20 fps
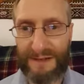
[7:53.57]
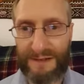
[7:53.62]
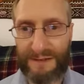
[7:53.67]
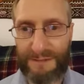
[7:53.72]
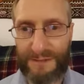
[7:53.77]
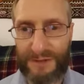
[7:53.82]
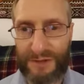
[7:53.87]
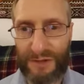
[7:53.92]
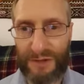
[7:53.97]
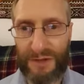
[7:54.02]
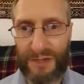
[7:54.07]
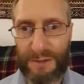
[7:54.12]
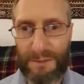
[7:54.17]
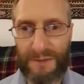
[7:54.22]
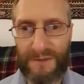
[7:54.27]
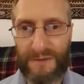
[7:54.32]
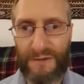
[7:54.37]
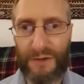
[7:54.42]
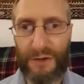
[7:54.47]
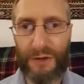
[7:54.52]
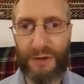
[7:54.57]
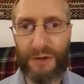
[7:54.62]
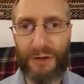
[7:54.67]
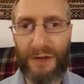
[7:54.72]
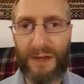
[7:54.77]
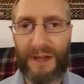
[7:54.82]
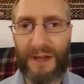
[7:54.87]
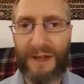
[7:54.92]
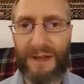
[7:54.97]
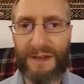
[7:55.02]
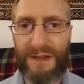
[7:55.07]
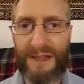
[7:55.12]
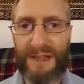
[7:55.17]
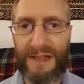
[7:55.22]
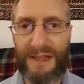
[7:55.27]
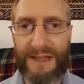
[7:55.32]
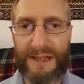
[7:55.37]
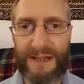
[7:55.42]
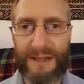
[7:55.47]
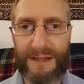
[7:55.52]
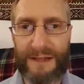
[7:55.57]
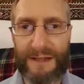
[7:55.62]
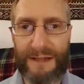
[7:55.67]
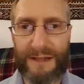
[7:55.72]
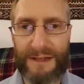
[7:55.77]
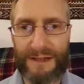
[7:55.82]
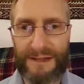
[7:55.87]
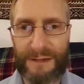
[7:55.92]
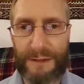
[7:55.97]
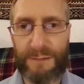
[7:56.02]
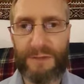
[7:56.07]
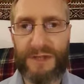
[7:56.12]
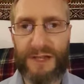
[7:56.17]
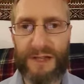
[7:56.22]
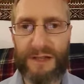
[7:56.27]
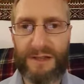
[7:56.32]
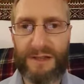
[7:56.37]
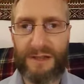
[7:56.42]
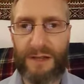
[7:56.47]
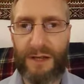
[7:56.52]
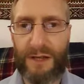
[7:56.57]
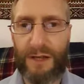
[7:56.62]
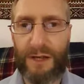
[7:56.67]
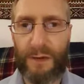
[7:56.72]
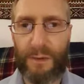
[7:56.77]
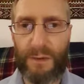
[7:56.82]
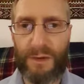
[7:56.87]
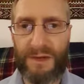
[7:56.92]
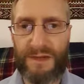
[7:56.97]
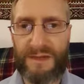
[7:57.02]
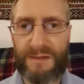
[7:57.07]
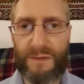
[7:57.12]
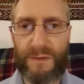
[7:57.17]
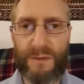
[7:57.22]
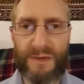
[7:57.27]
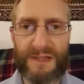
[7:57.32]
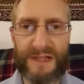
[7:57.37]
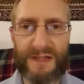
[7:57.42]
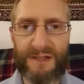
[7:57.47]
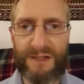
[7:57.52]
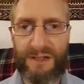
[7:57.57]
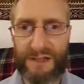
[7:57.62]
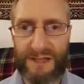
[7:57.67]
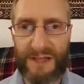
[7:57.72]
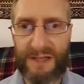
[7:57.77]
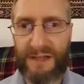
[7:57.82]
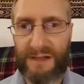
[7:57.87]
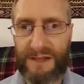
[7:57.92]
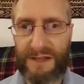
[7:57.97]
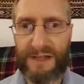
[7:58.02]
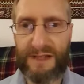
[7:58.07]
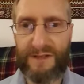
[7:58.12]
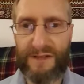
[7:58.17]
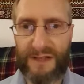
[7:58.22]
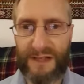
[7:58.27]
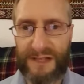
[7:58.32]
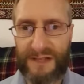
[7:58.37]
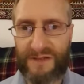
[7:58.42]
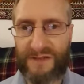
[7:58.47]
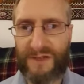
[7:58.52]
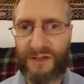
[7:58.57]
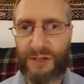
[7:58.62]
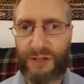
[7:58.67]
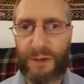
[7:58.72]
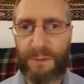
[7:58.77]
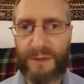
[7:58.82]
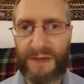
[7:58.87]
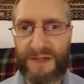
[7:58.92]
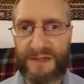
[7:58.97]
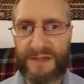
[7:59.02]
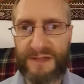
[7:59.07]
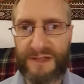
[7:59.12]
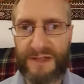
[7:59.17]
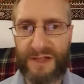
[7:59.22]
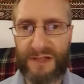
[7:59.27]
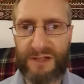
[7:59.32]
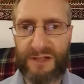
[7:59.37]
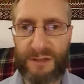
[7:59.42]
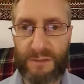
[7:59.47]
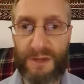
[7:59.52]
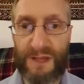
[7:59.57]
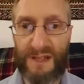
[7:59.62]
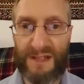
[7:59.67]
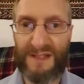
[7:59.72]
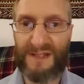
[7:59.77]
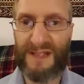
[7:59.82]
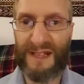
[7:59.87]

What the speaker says: shortly before the subject was actually giving his video presentation, because